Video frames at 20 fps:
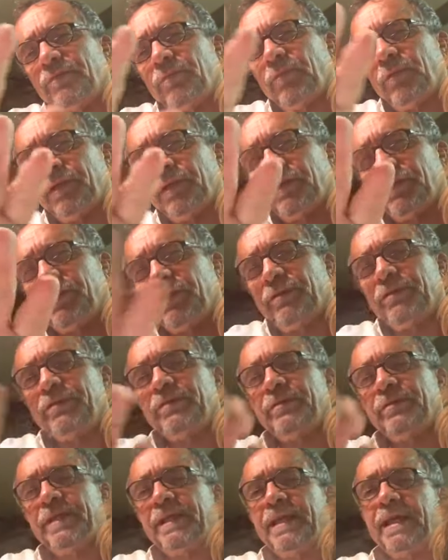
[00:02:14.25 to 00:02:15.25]
what they're
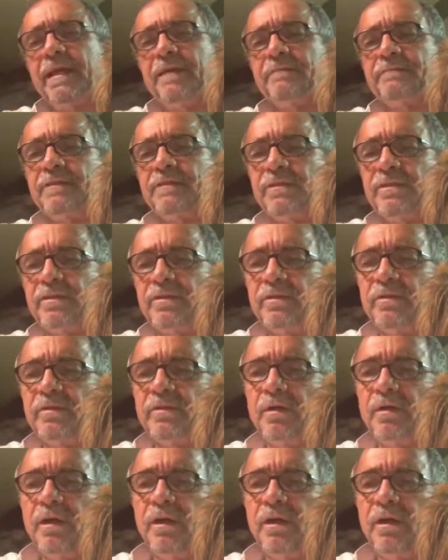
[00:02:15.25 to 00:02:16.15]
doing have to do